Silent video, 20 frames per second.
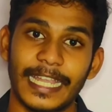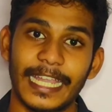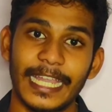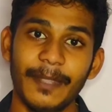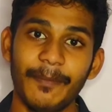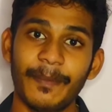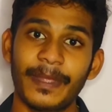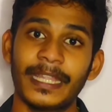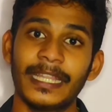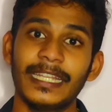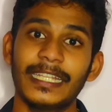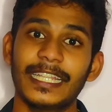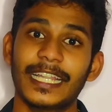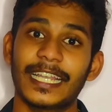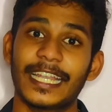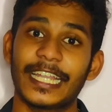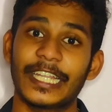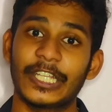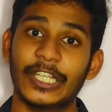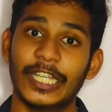It means the
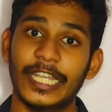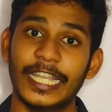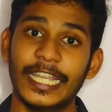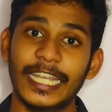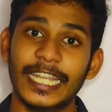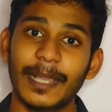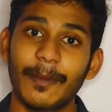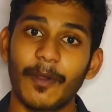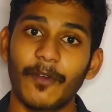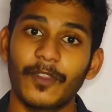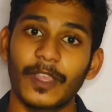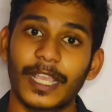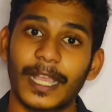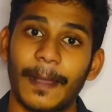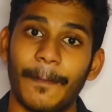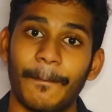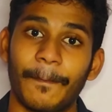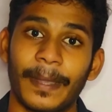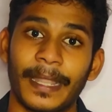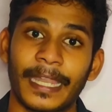net income of the
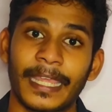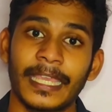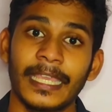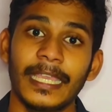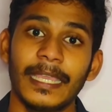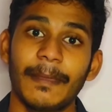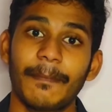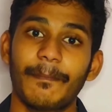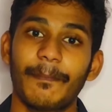company